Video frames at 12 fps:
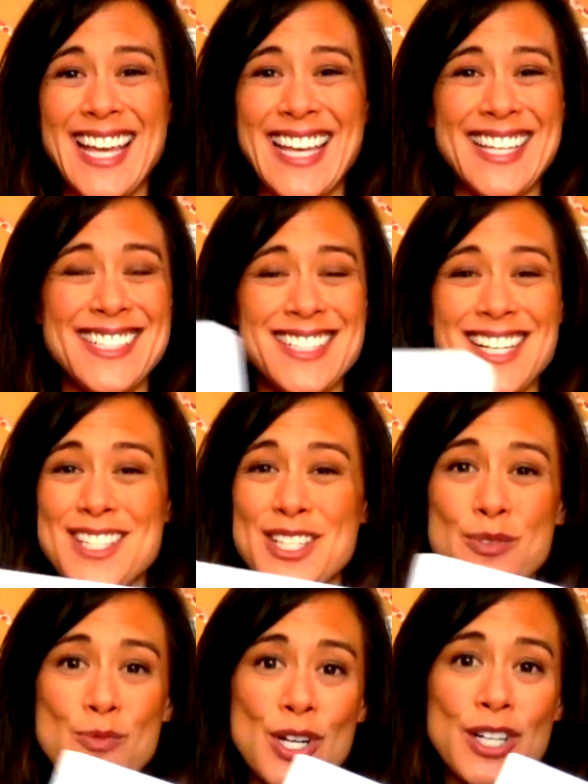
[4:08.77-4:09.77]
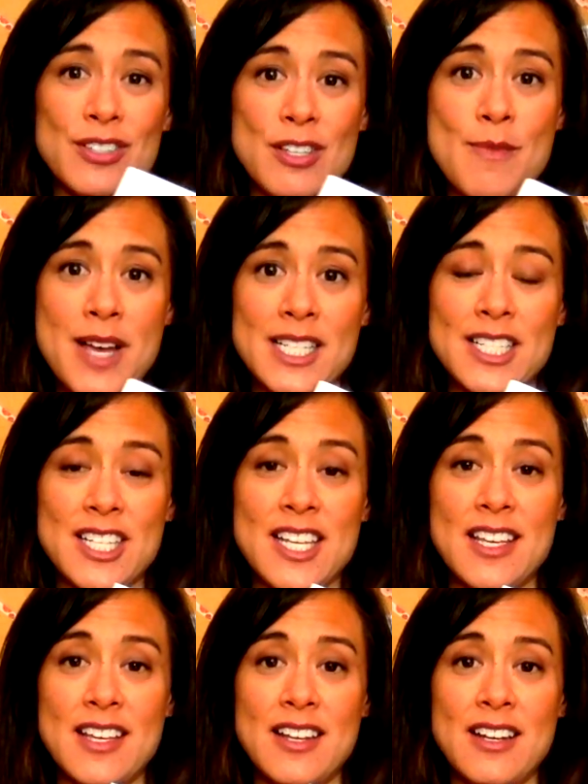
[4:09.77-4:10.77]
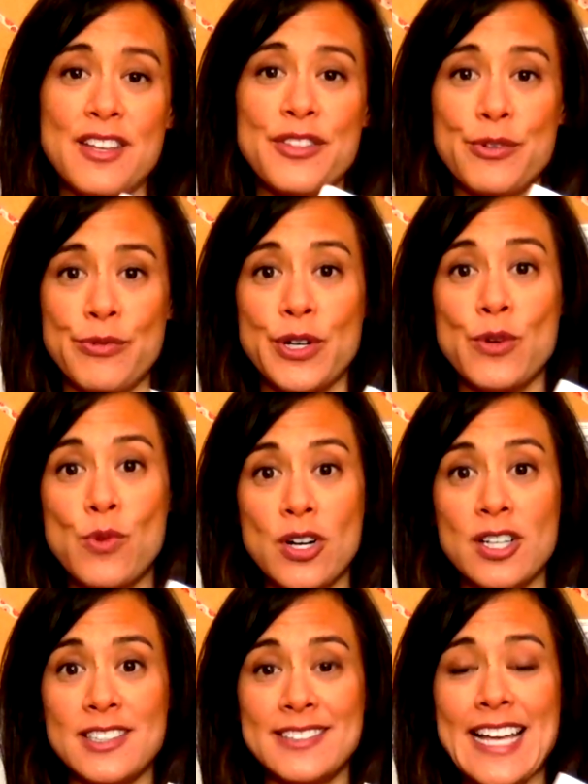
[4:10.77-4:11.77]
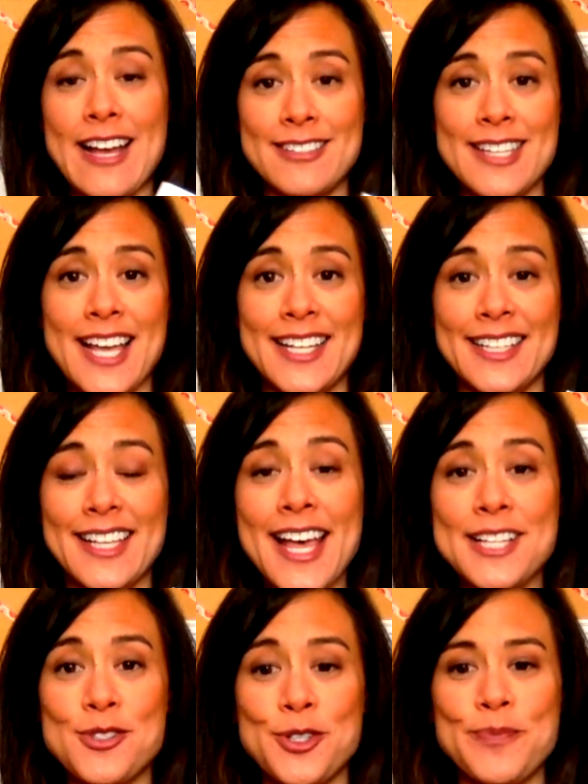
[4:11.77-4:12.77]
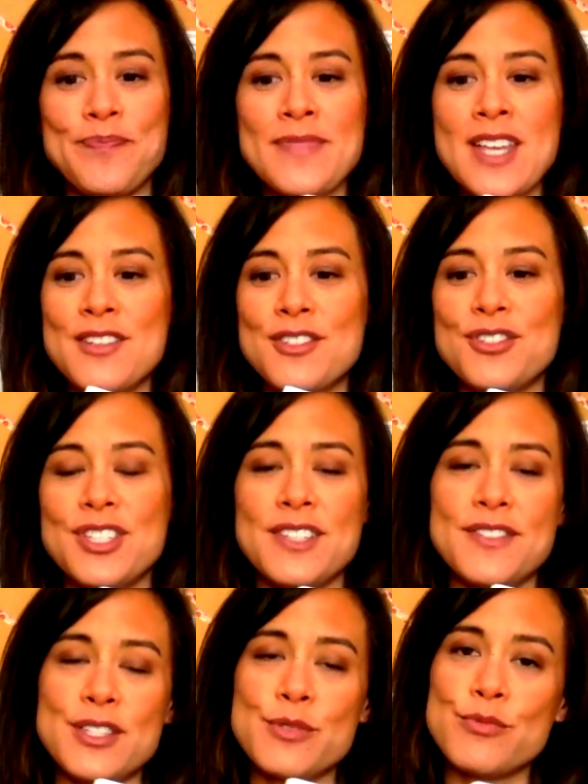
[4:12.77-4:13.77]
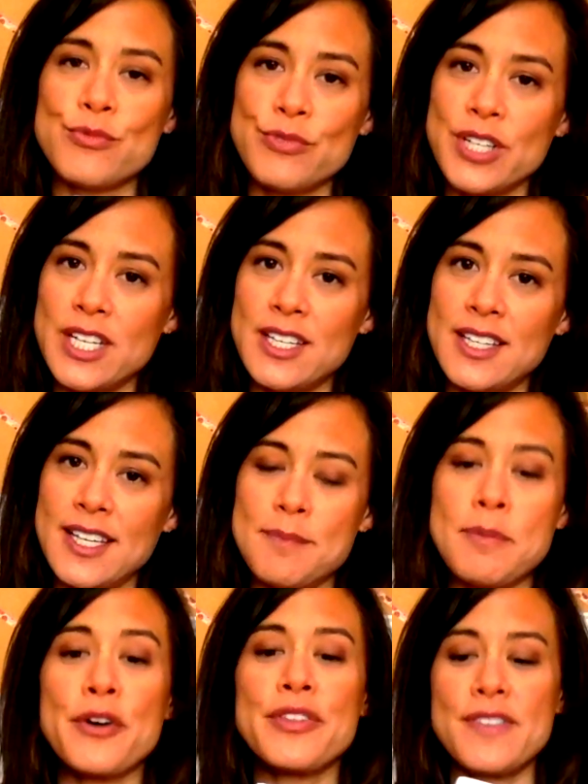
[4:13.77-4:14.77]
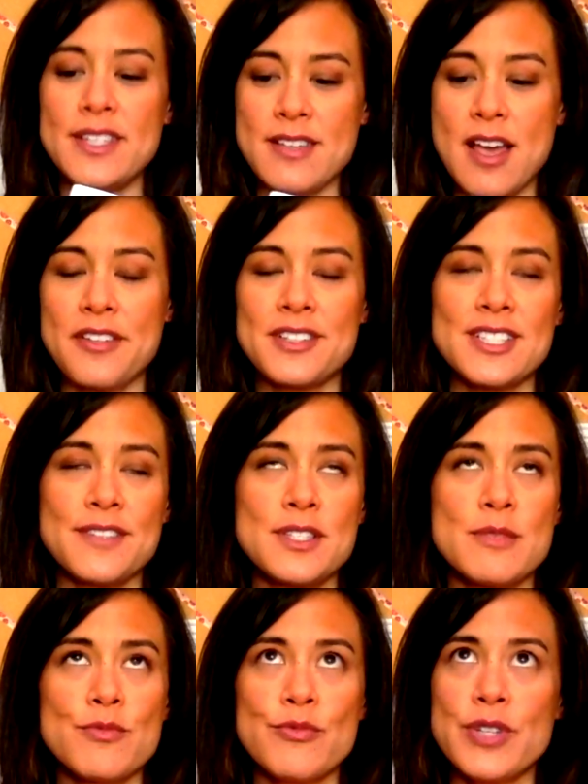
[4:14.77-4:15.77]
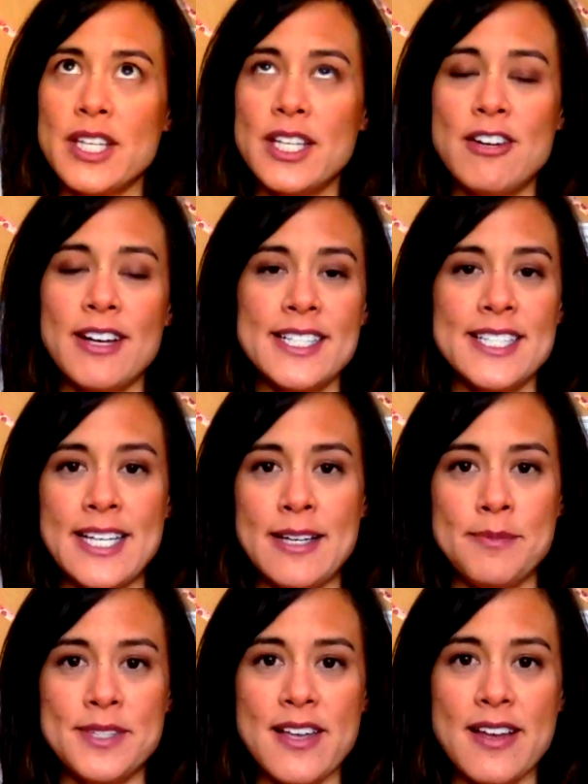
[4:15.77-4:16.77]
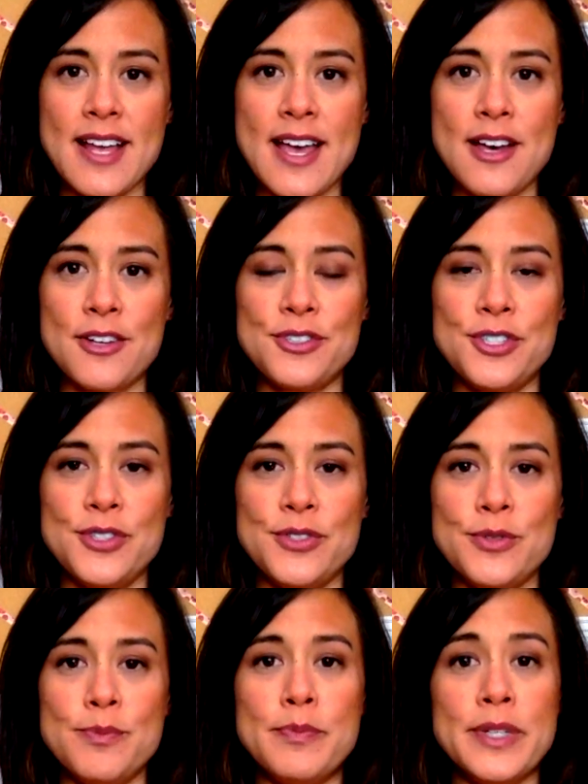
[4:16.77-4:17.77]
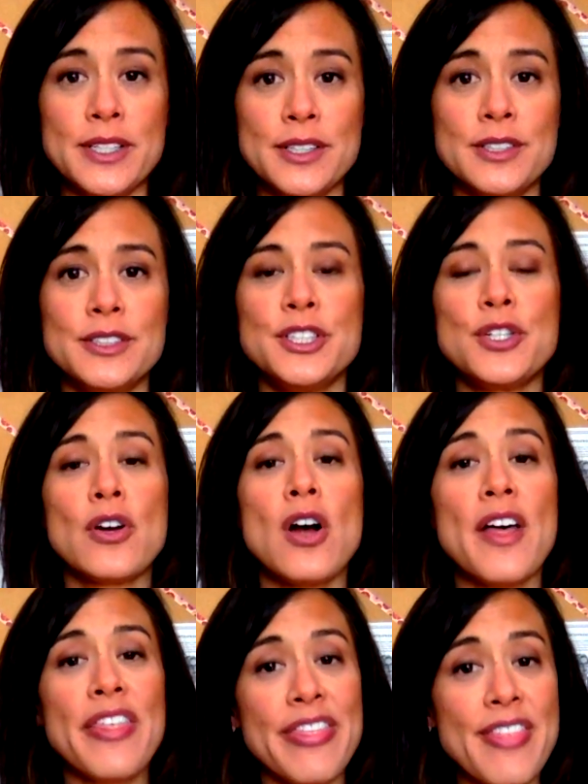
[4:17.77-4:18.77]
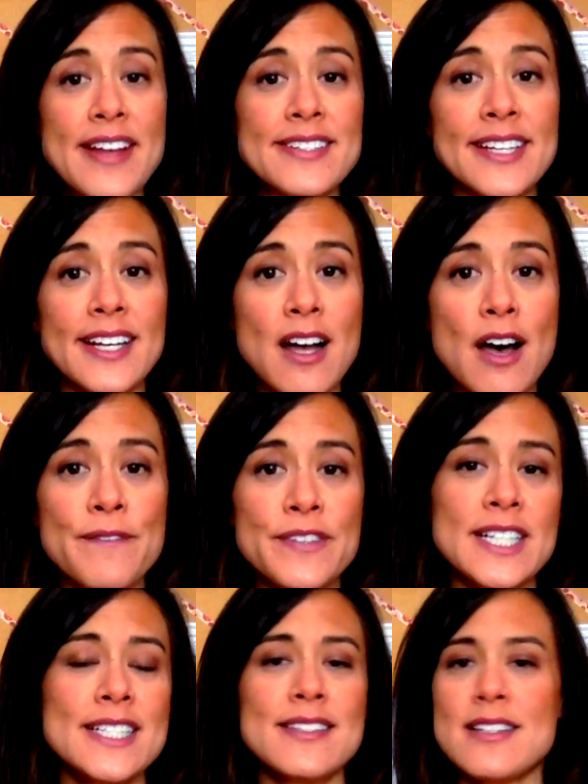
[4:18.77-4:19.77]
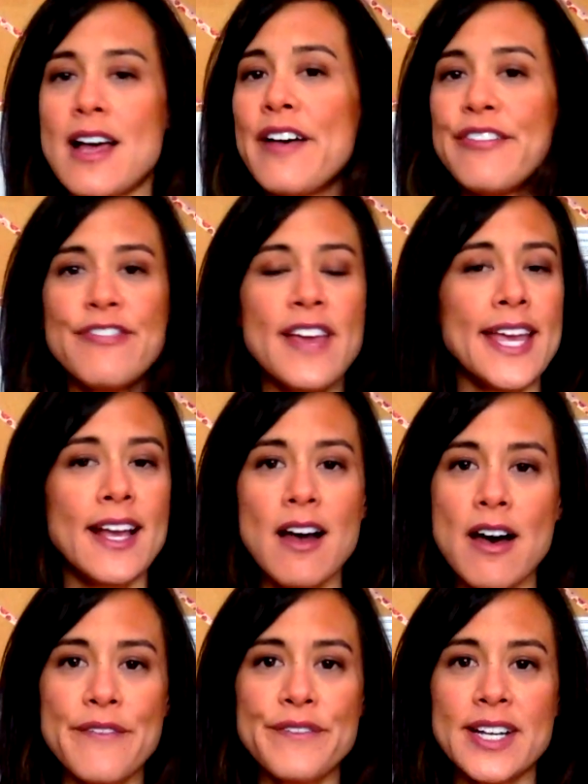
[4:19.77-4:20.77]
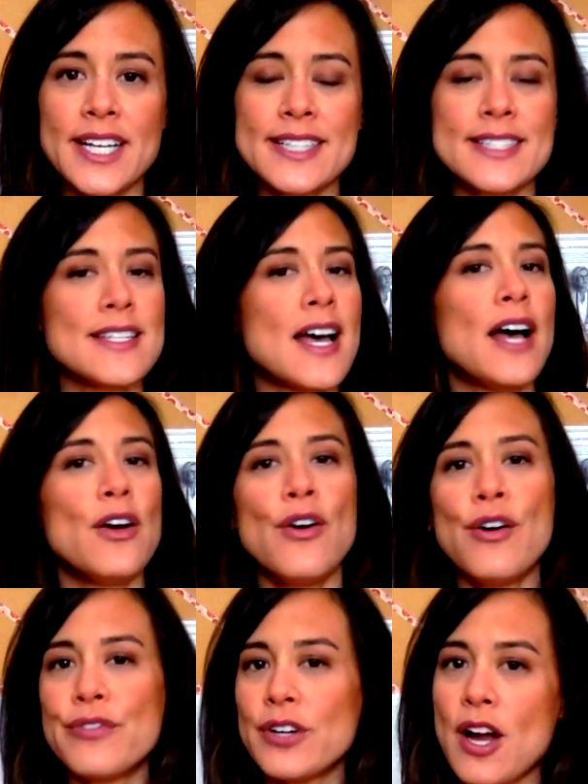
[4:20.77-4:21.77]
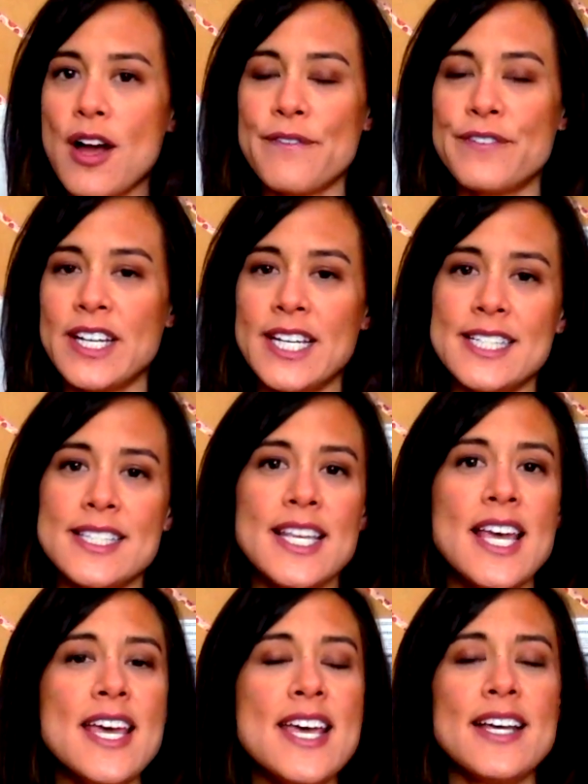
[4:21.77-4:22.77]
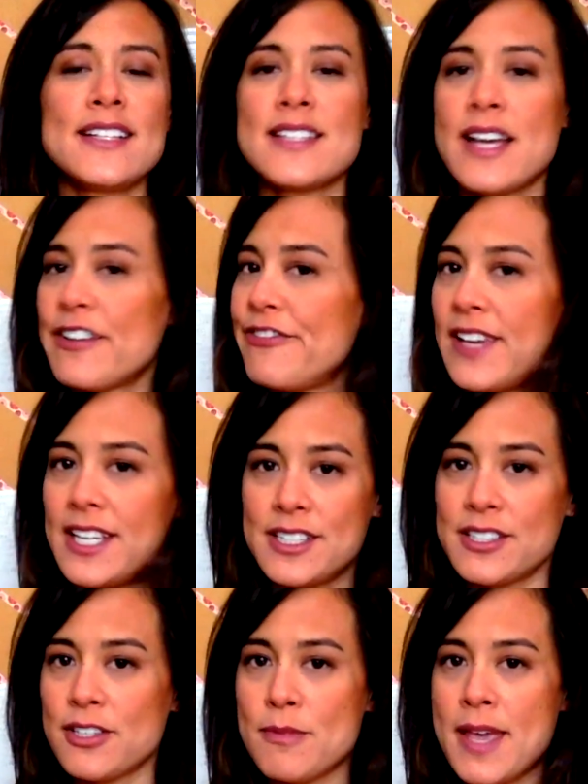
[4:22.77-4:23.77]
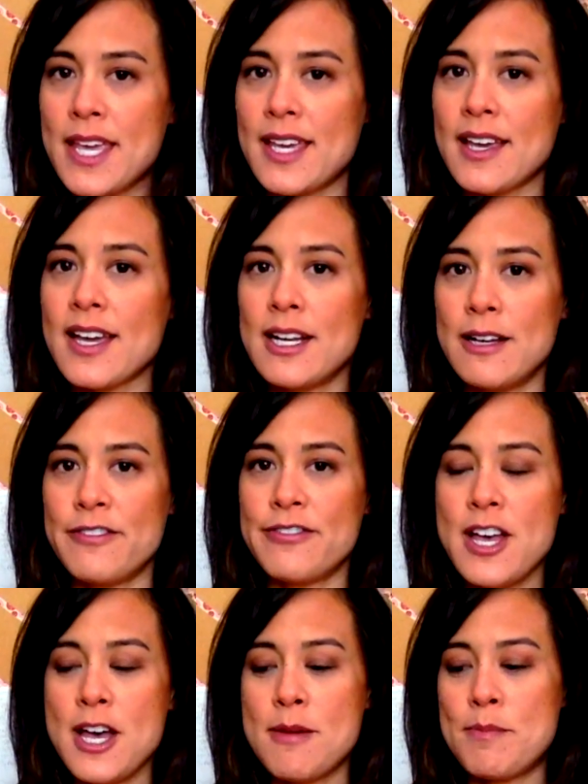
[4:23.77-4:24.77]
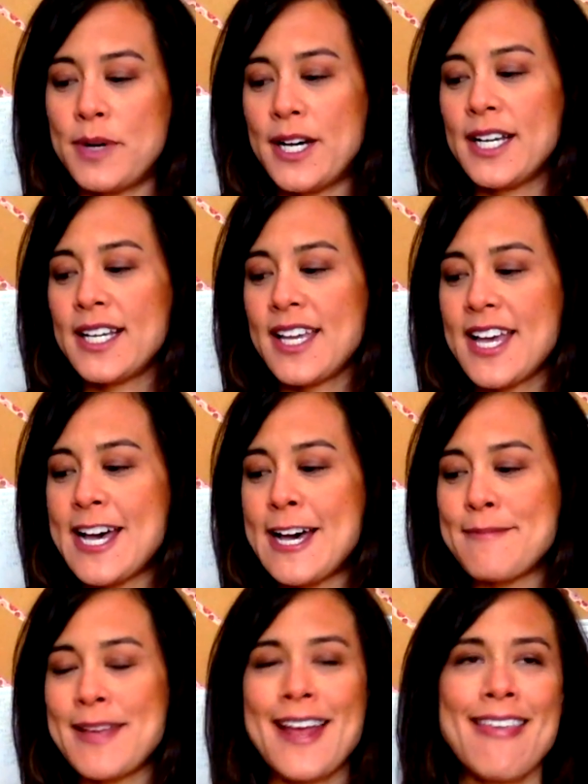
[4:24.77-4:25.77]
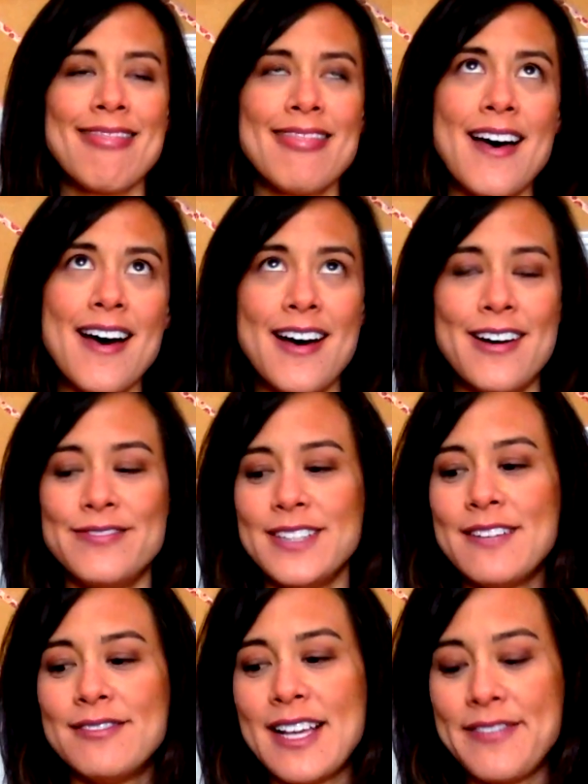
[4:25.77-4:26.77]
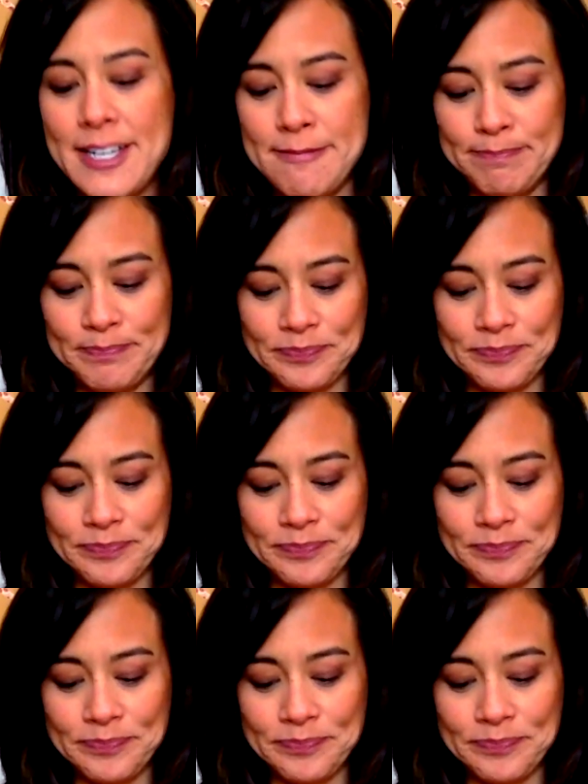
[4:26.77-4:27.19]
It doesn't work so much in the real world outside of the classroom. So she gives both of these authors give some really great tips on how to build your authentic confidence, not fake confidence, not overconfidence. It's not a fake it till you make it kind of book, and I love, love, love it.